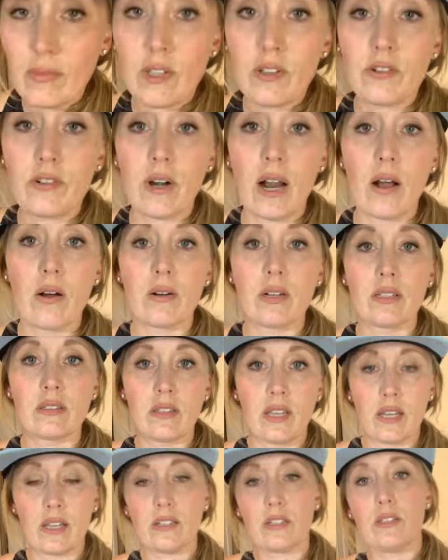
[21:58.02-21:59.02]
trout,
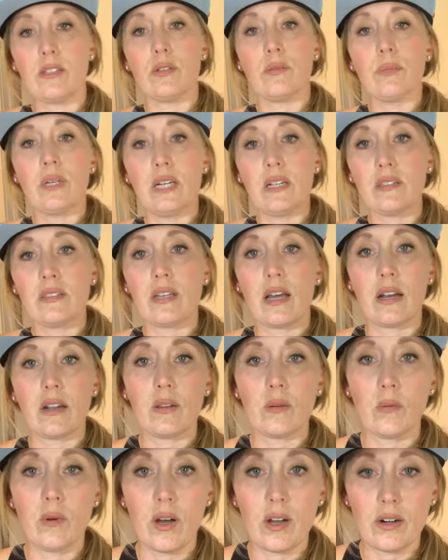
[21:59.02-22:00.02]
it's like 2 minutes out
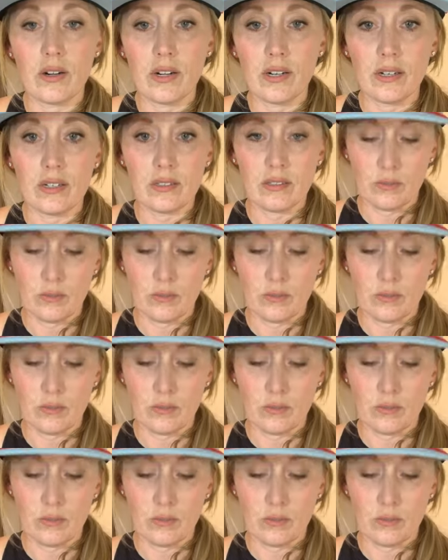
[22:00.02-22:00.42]
of the water and it's